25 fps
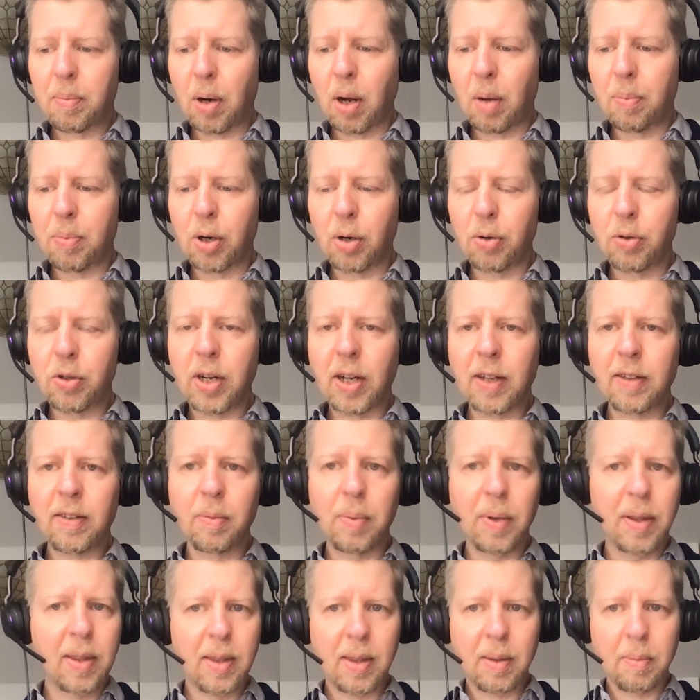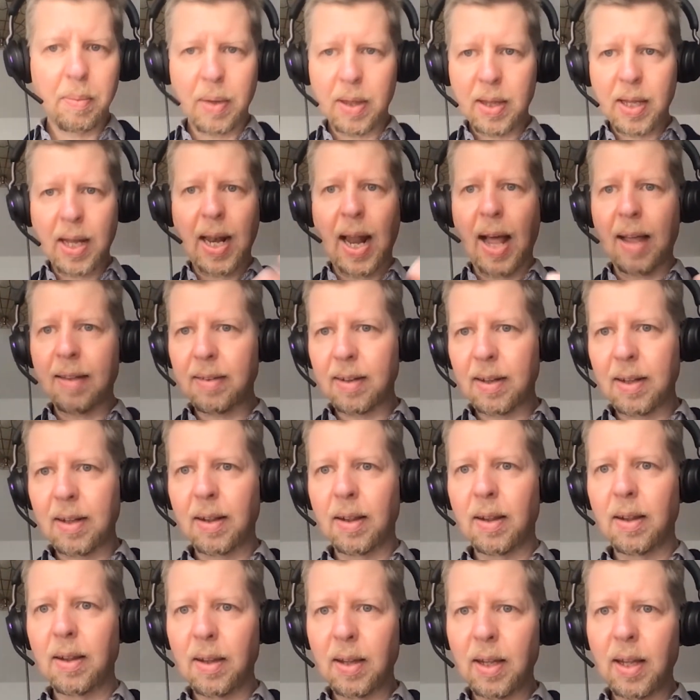projects with
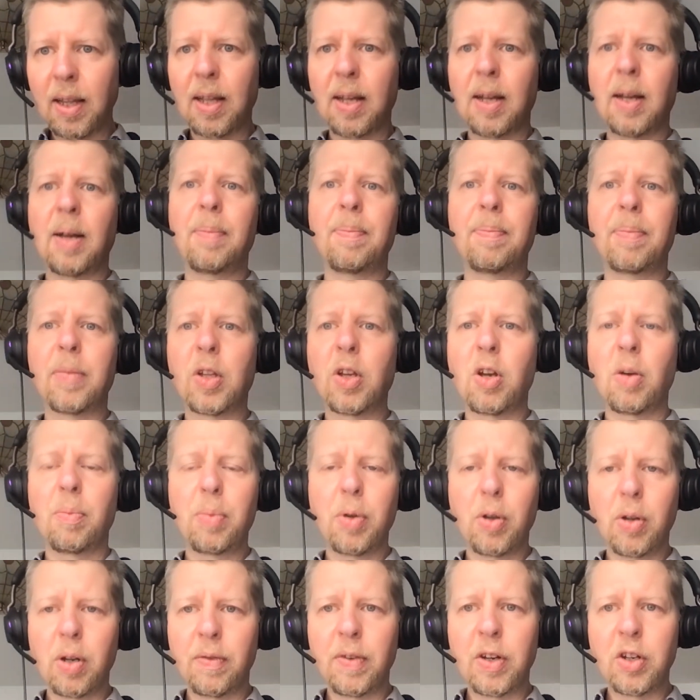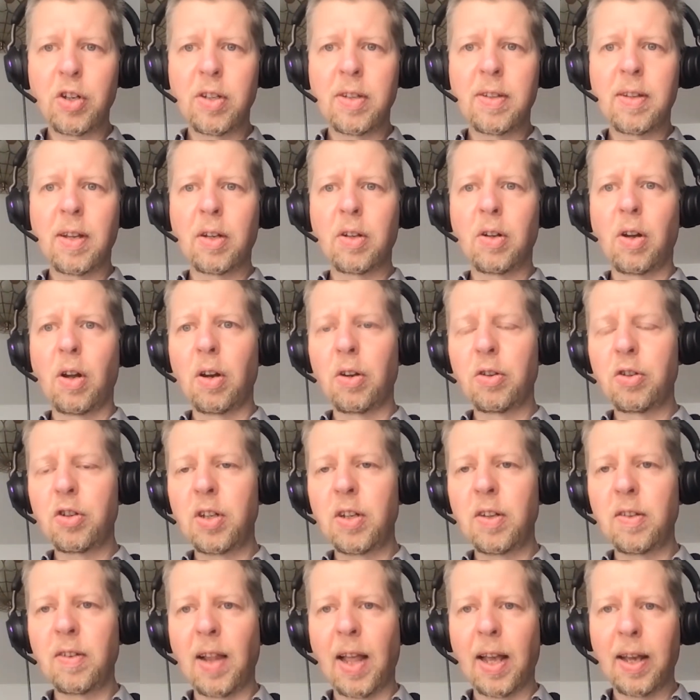classical computer vision
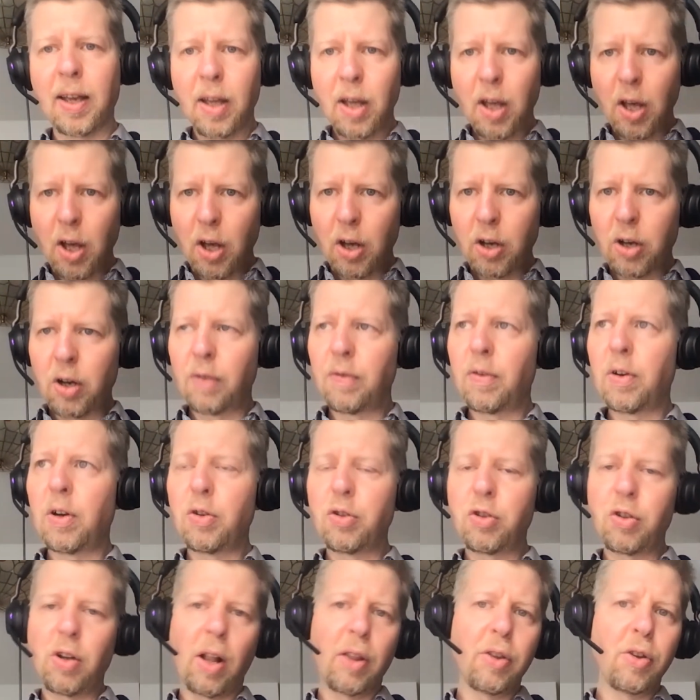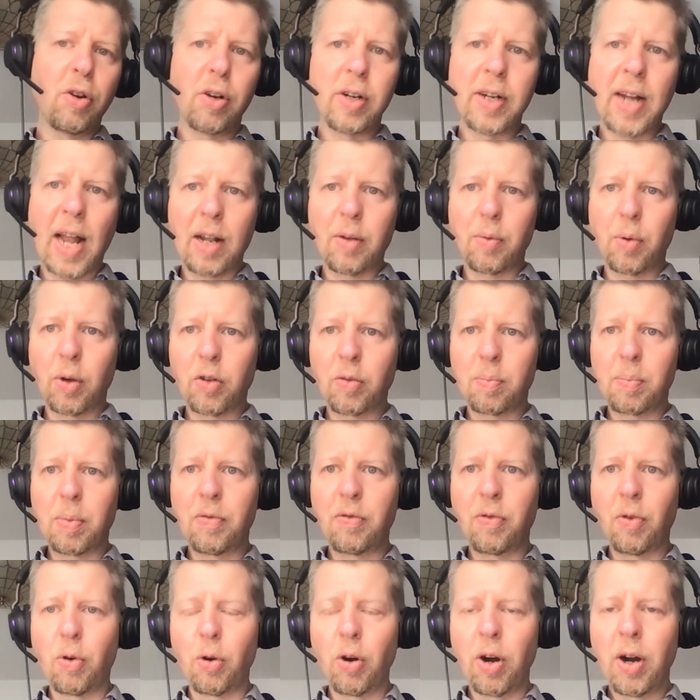technologies like convolutional neural networks
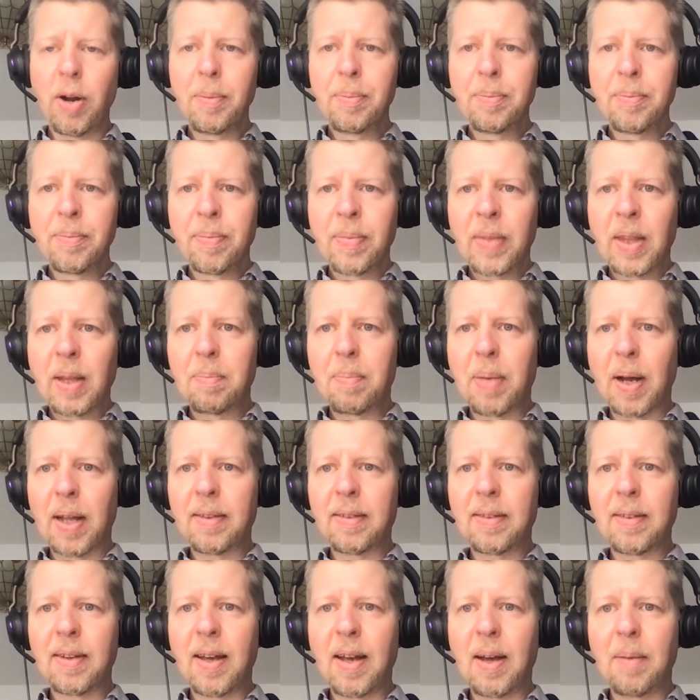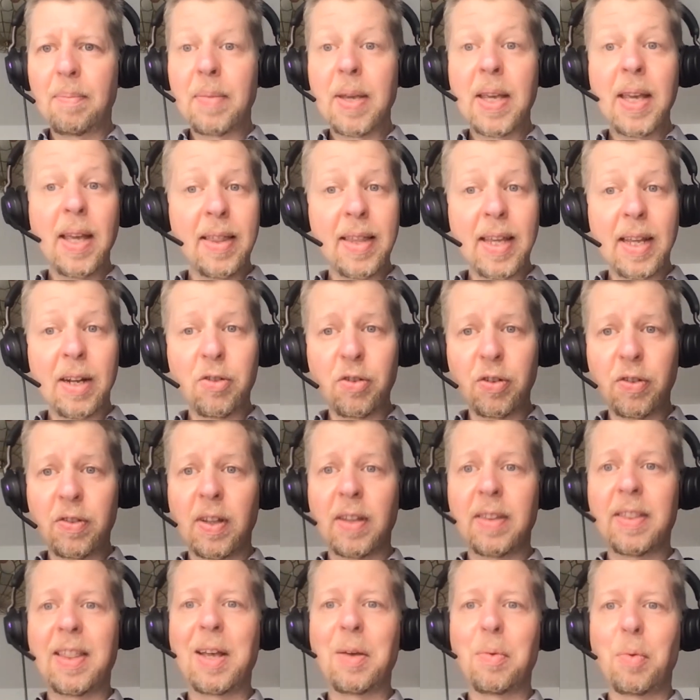before. But here the
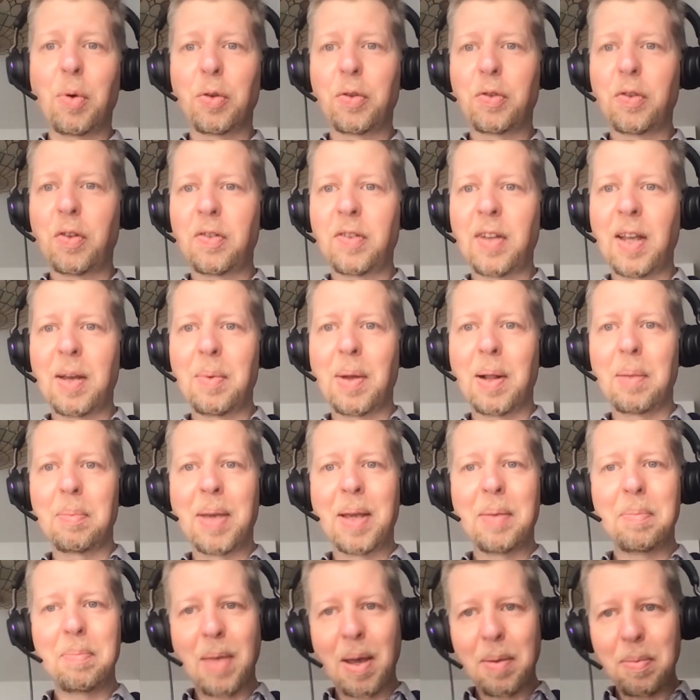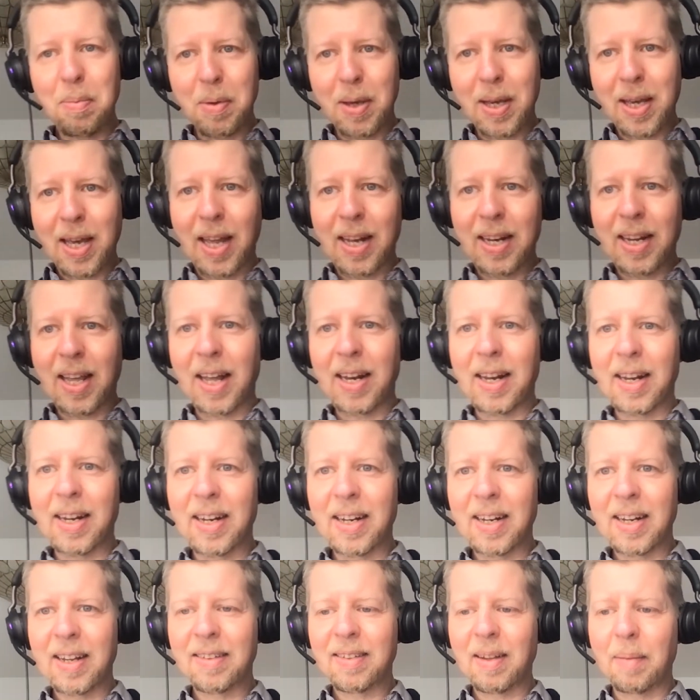interesting thing was to say, well, maybe we can get
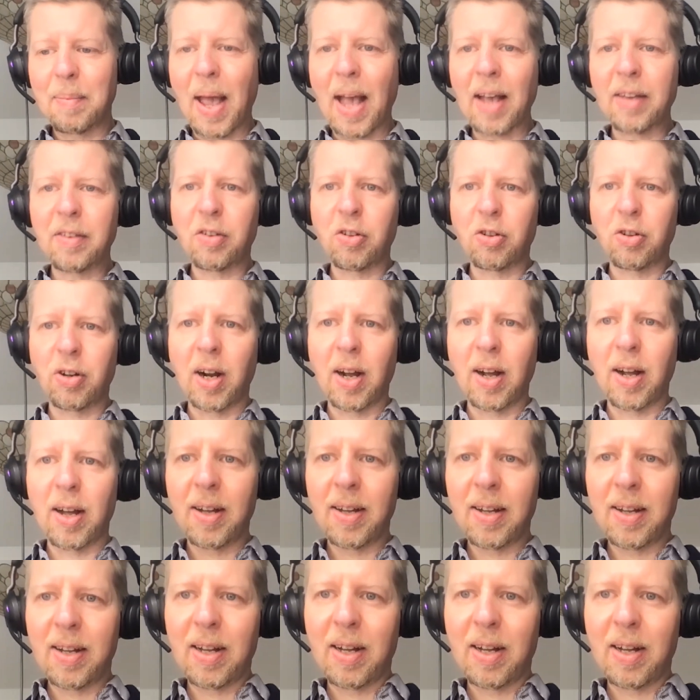some extra